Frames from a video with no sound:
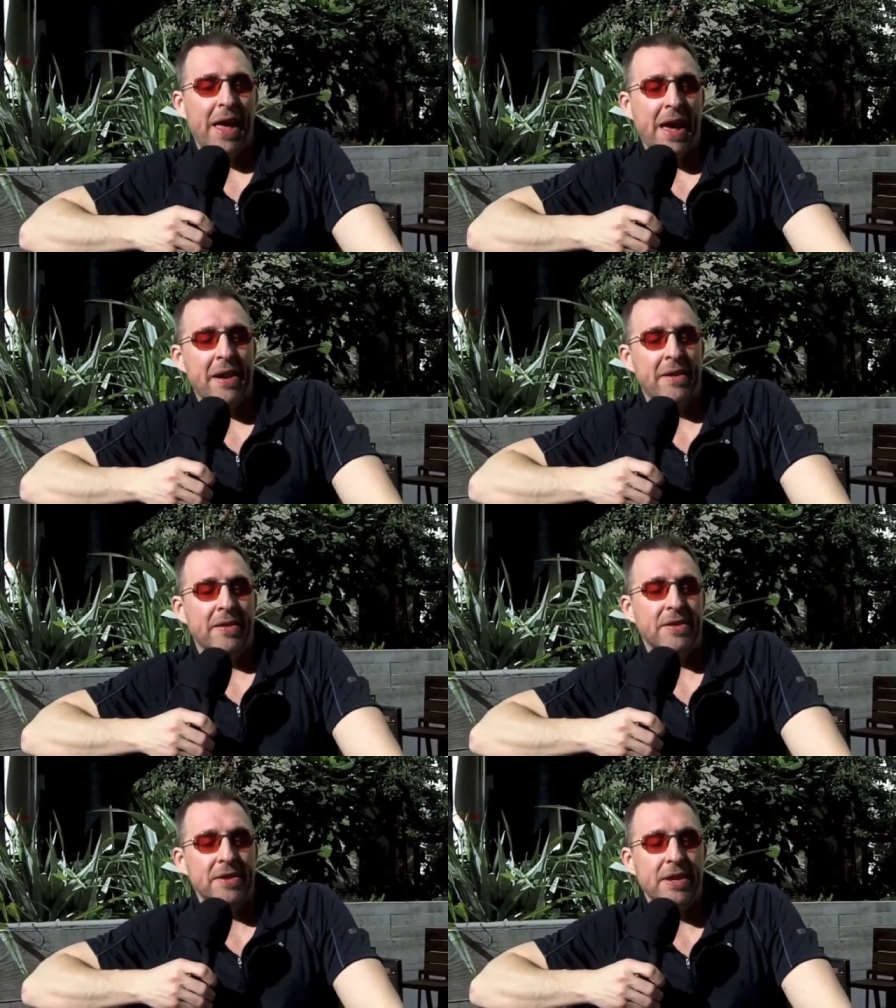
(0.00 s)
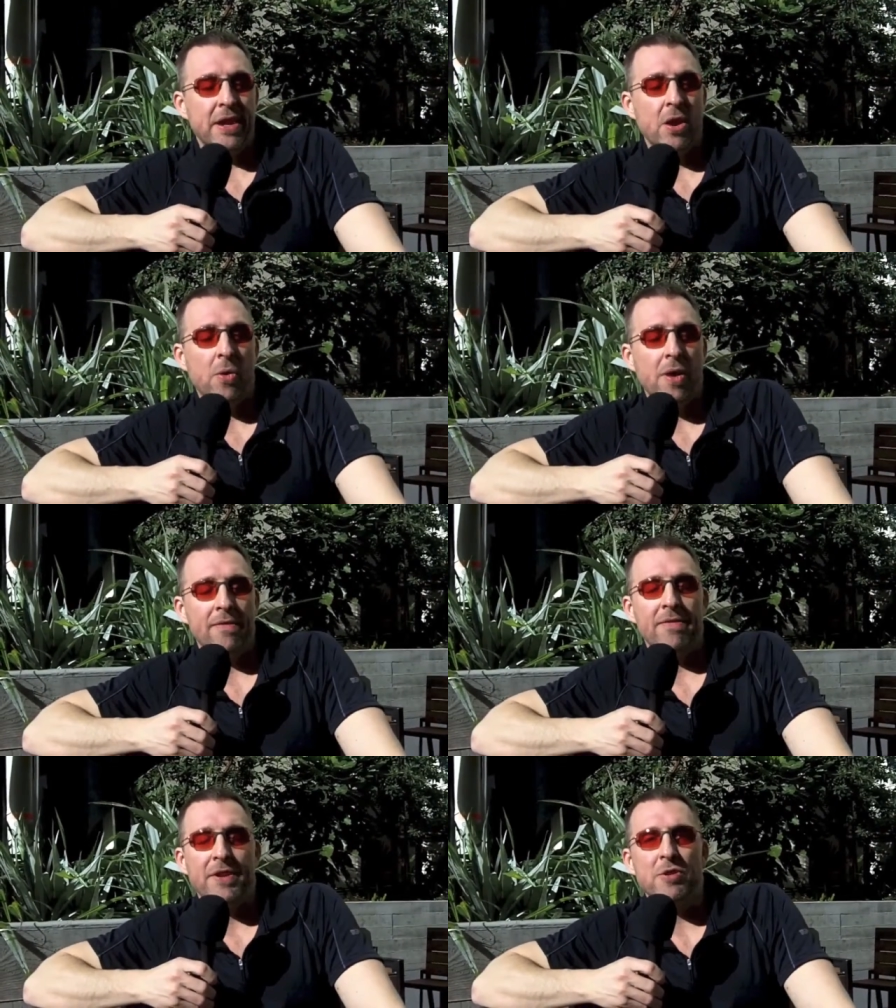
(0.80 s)
I had the CEO
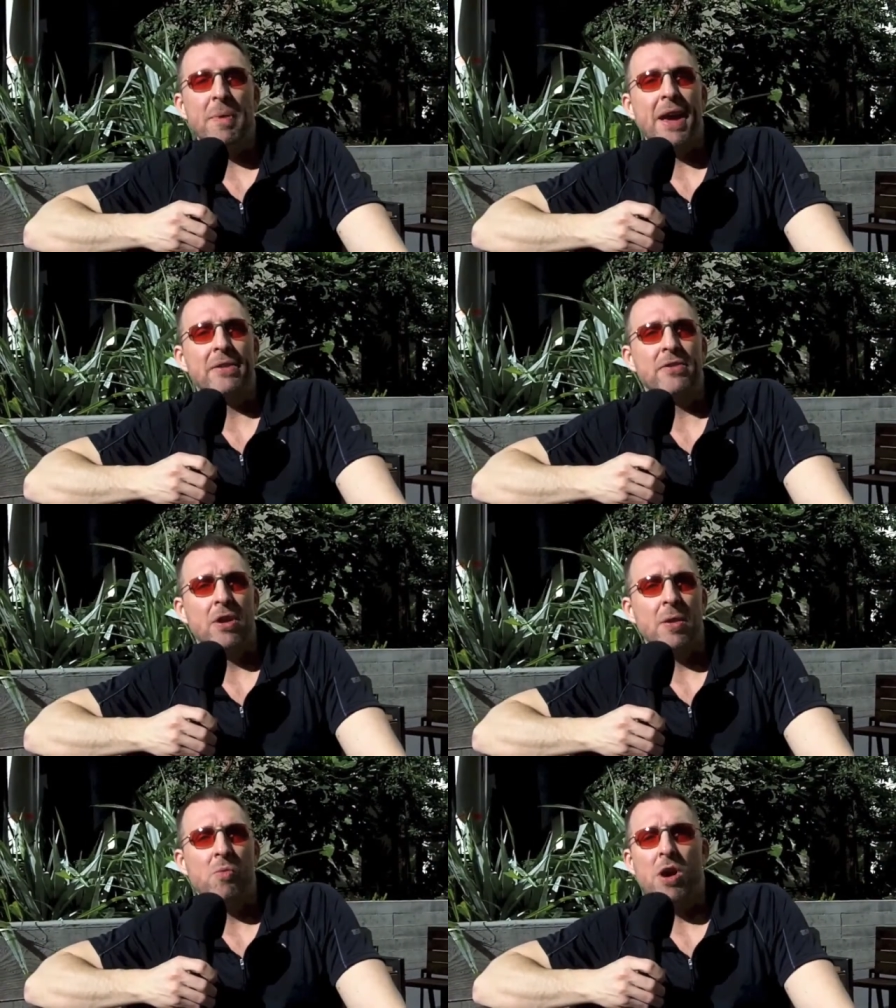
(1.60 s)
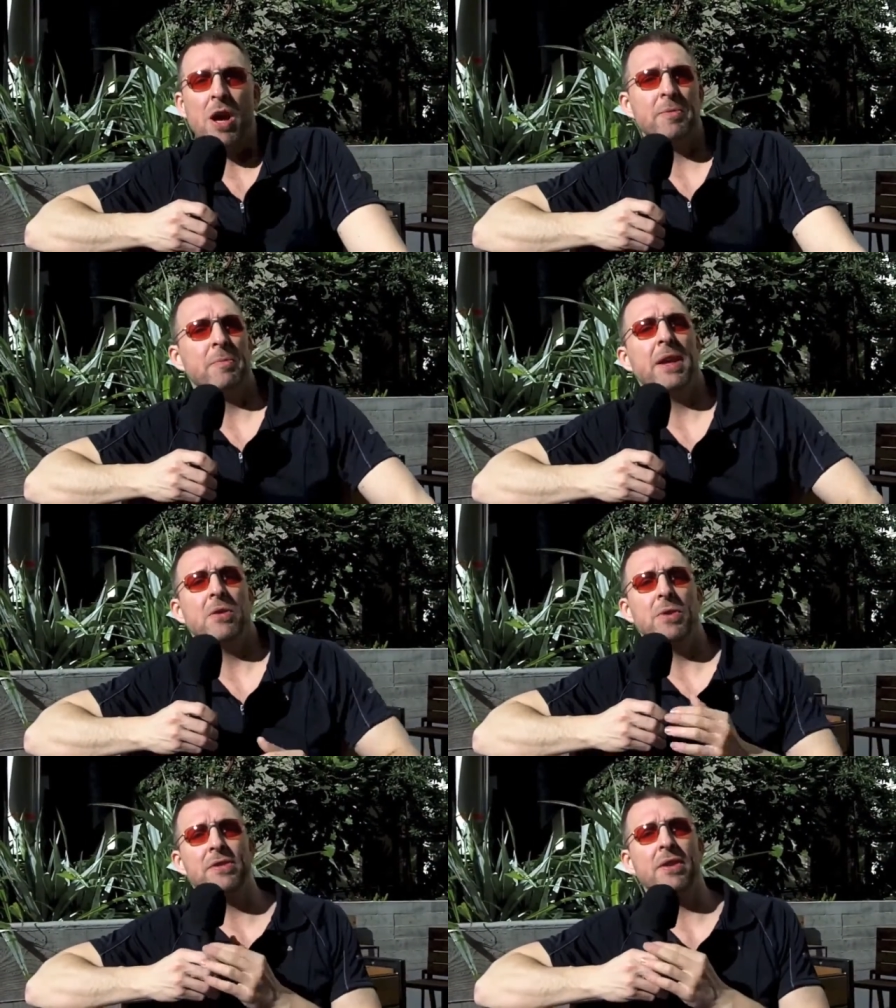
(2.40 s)
of a venture-backed startup walk up to
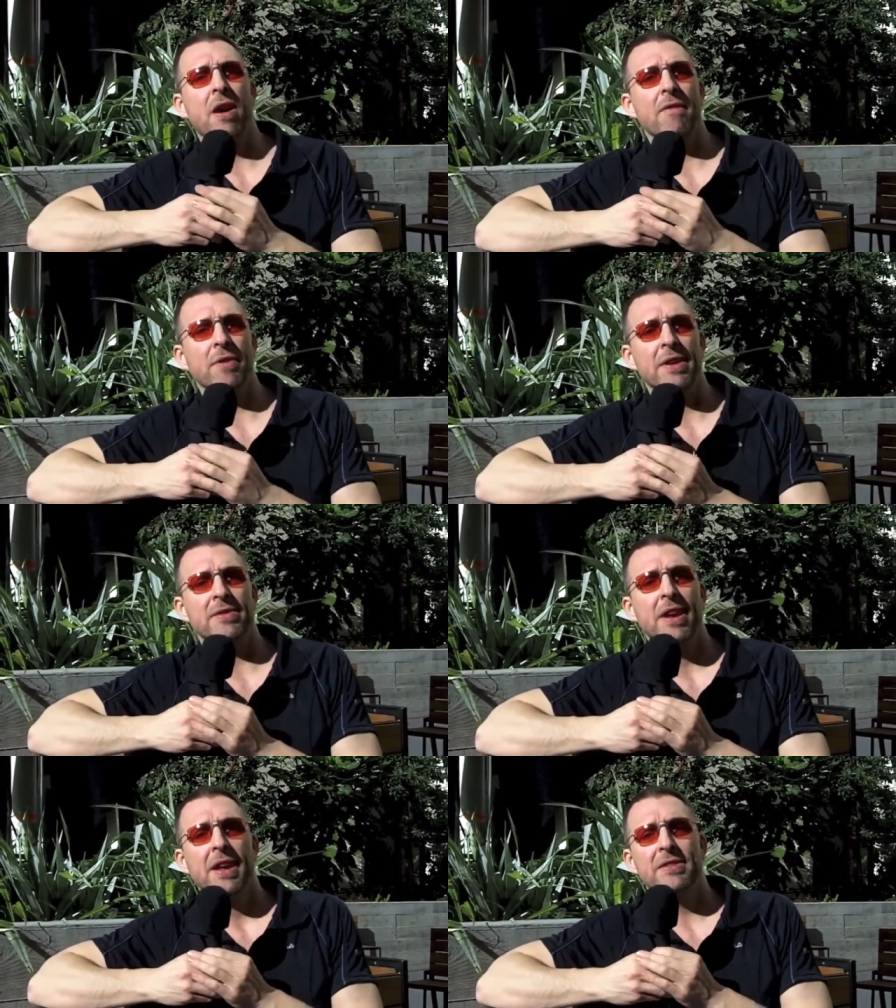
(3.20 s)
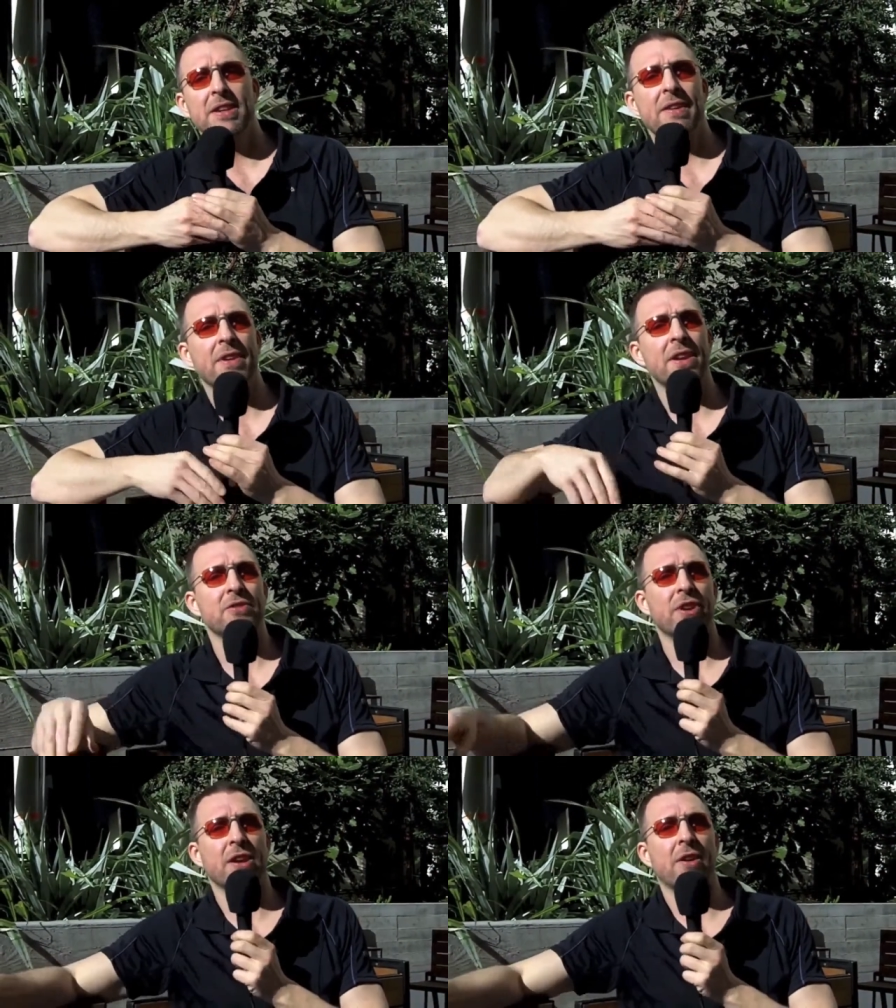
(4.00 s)
me at a recent conference, say, Dave, I
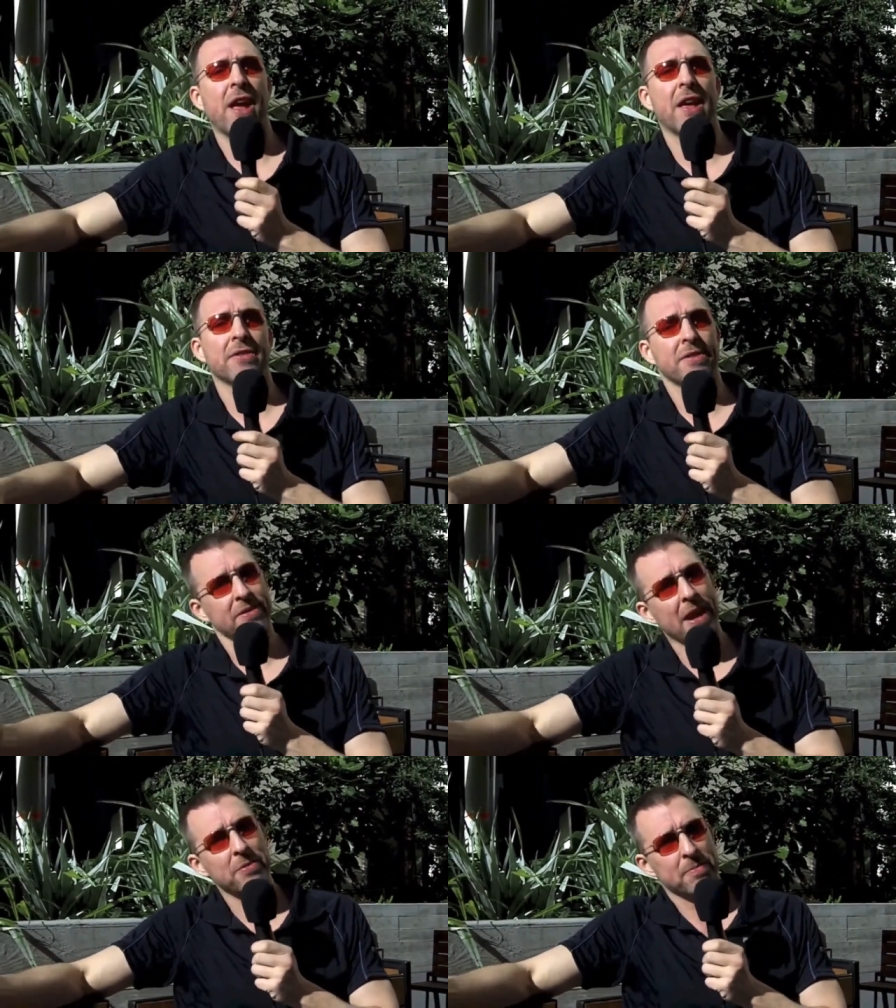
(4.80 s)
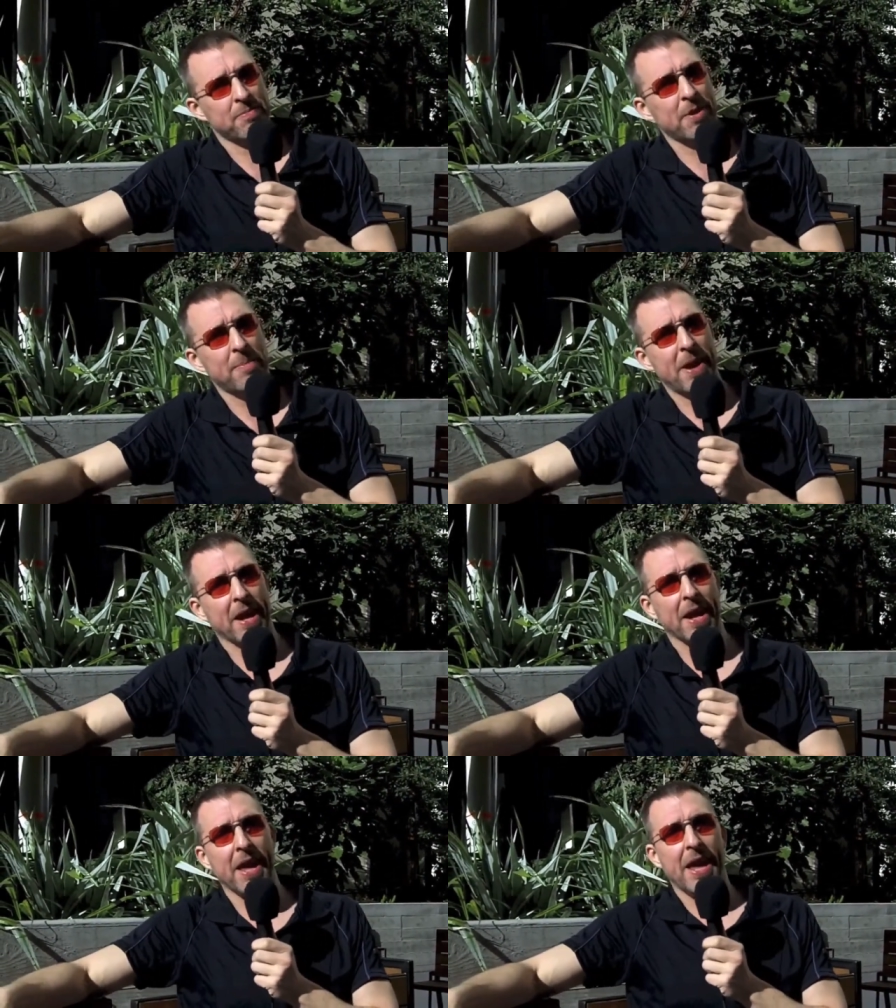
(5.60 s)
need to shake your hands. And this guy was pretty
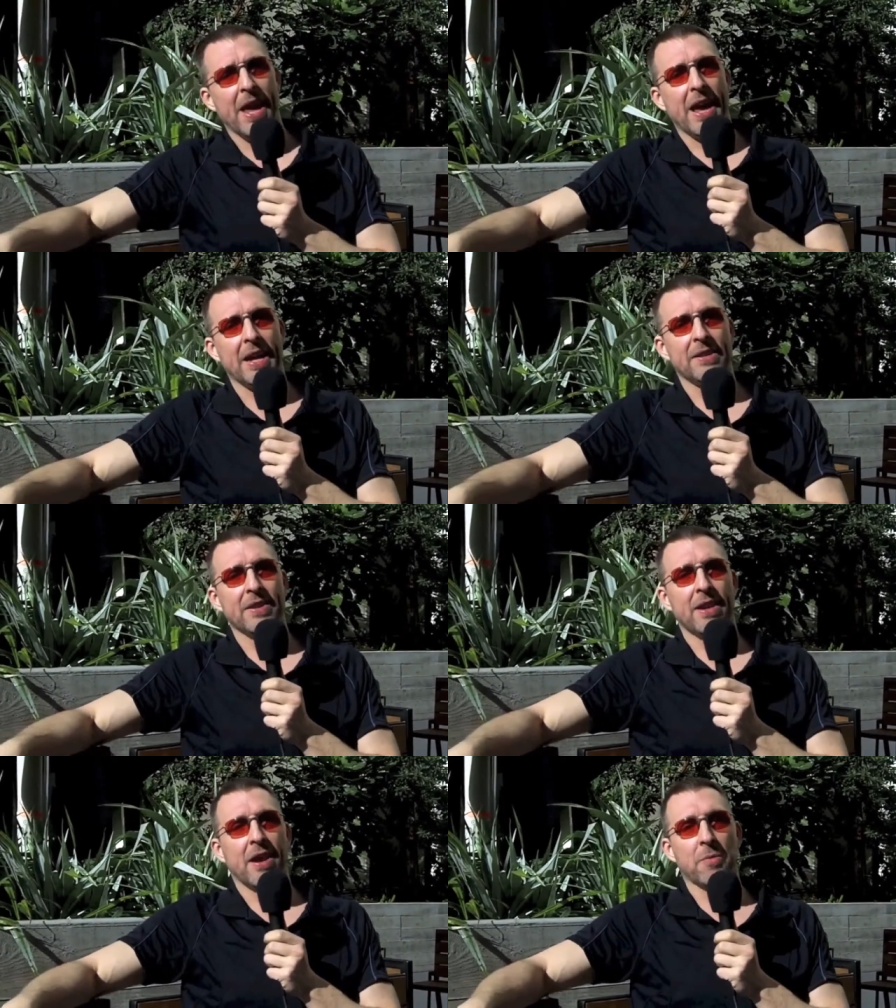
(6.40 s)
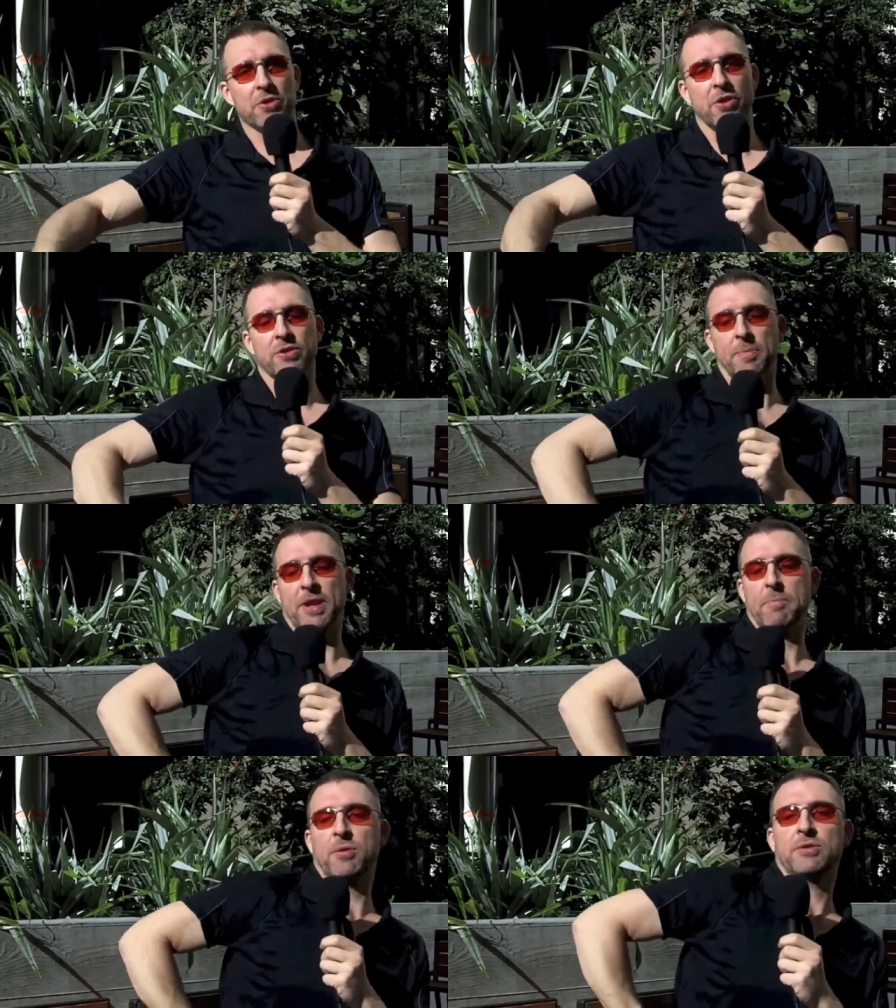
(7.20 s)
big. And he said, I want to show you
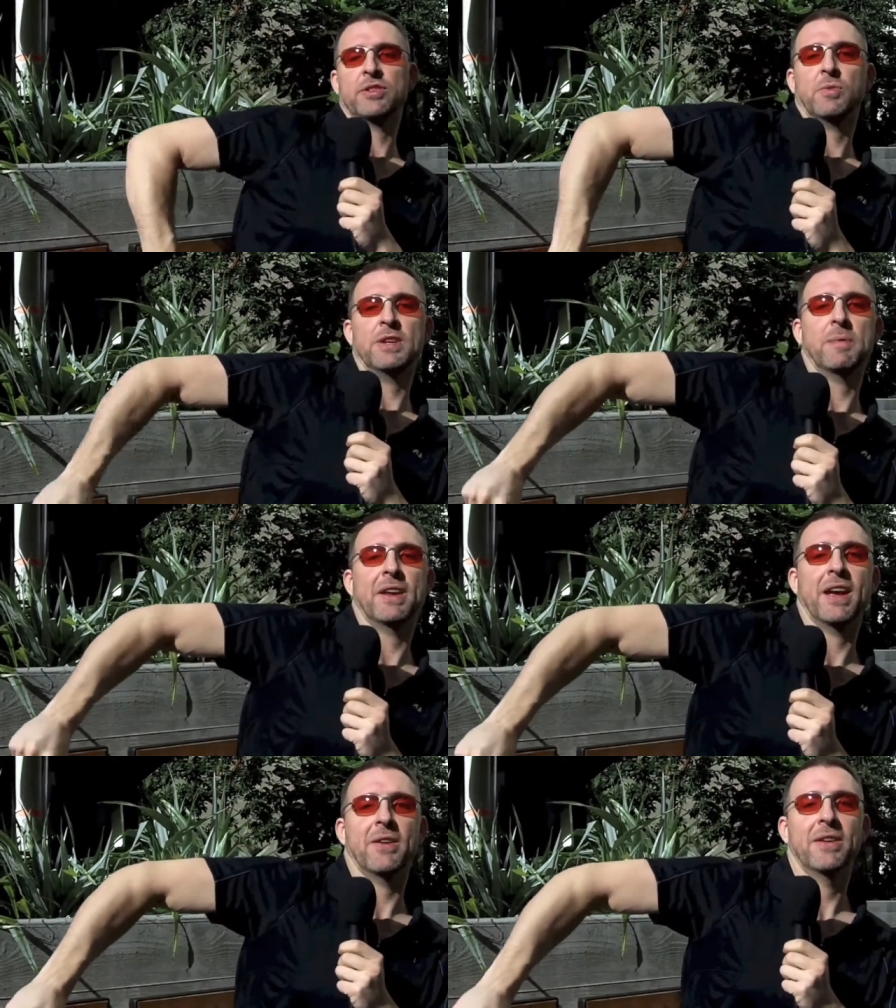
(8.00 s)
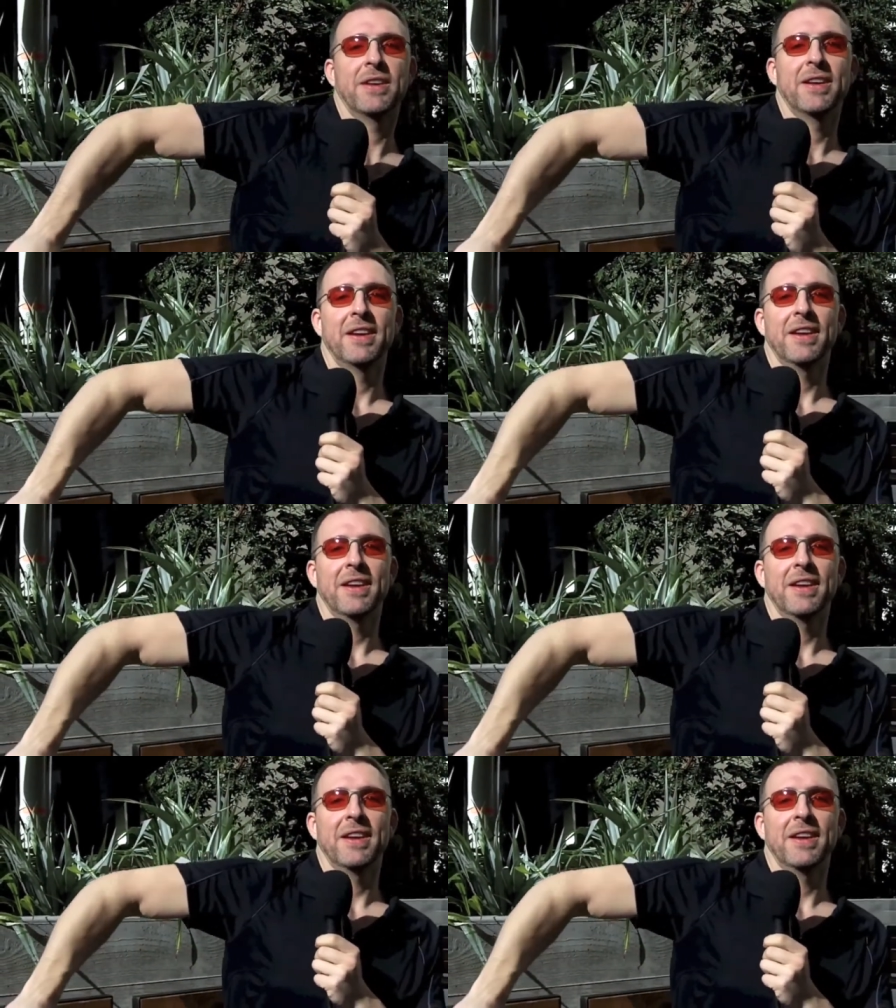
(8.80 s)
something. He pulls his waistband out.